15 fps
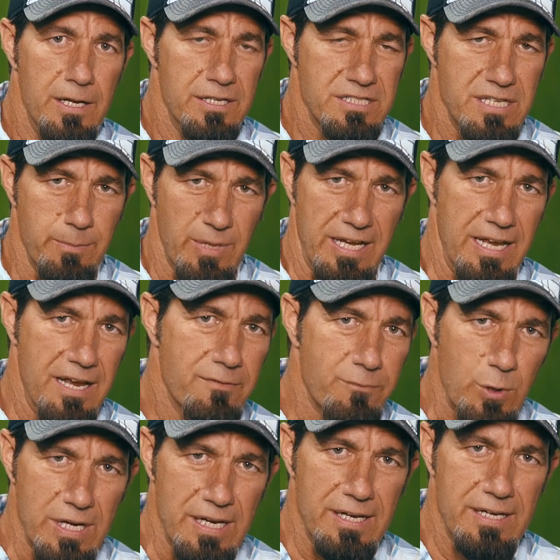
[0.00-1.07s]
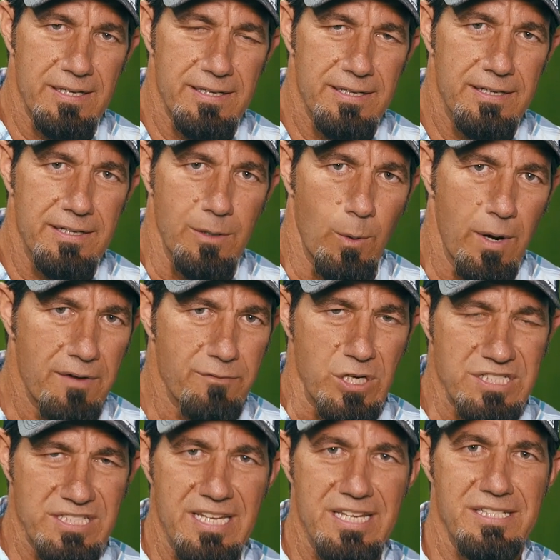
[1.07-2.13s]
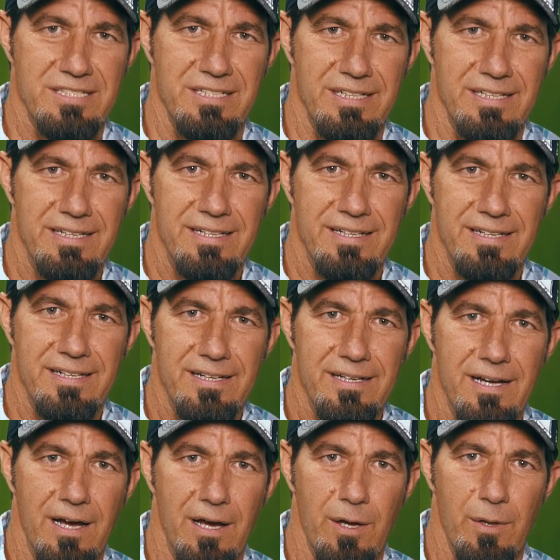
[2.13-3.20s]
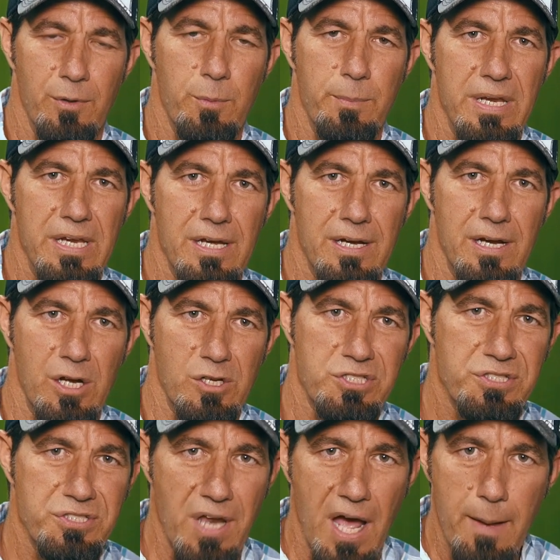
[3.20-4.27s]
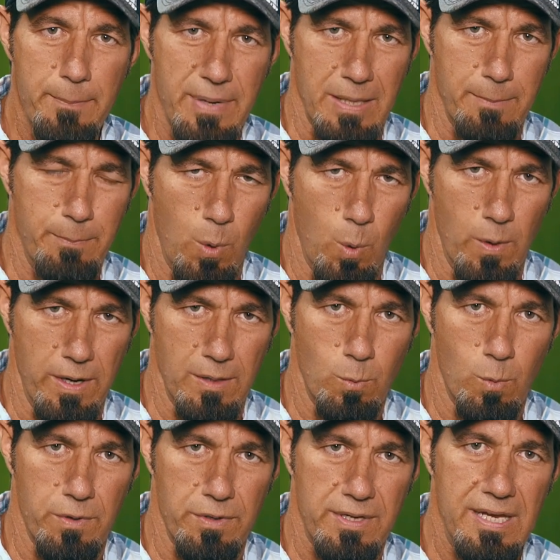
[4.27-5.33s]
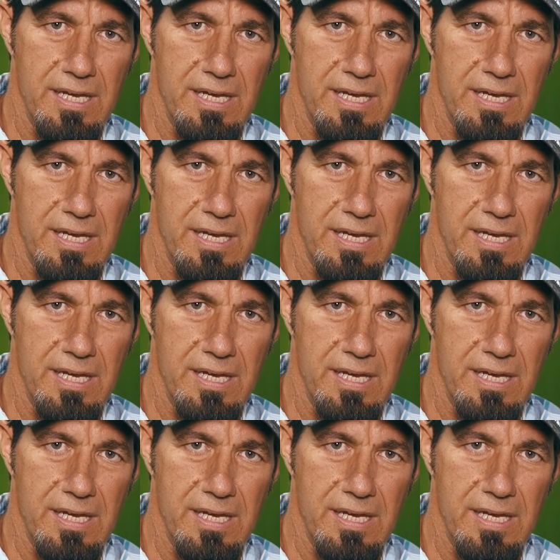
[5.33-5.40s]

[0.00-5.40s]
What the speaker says: it seemed like every season there'd be a stopping point where the